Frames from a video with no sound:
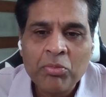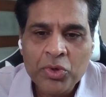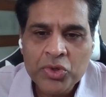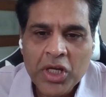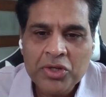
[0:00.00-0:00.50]

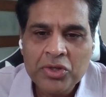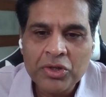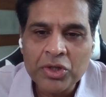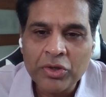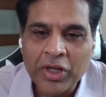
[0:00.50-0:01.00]

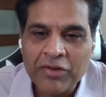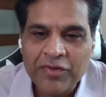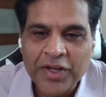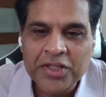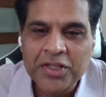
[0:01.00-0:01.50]
procedure, you can
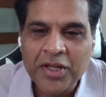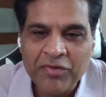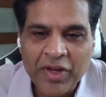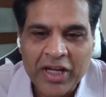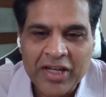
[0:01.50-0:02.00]
fix
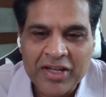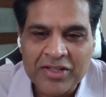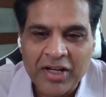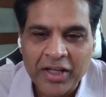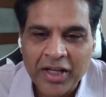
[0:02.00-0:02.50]
them very
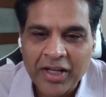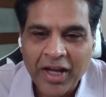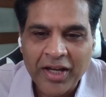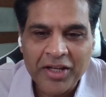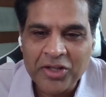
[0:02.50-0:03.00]
easily.
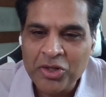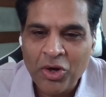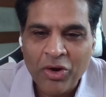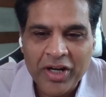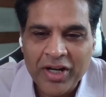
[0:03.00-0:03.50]

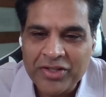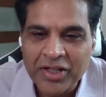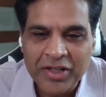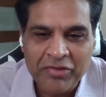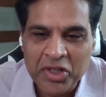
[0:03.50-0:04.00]
It as
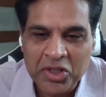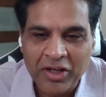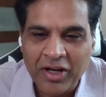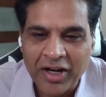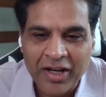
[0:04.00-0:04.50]

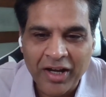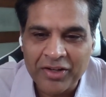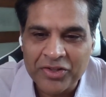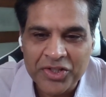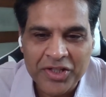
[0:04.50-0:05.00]
interventional
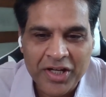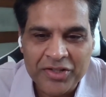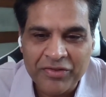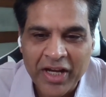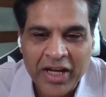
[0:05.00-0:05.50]
cardiologist. Yes.
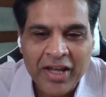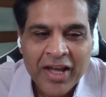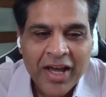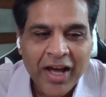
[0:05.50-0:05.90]
It's very,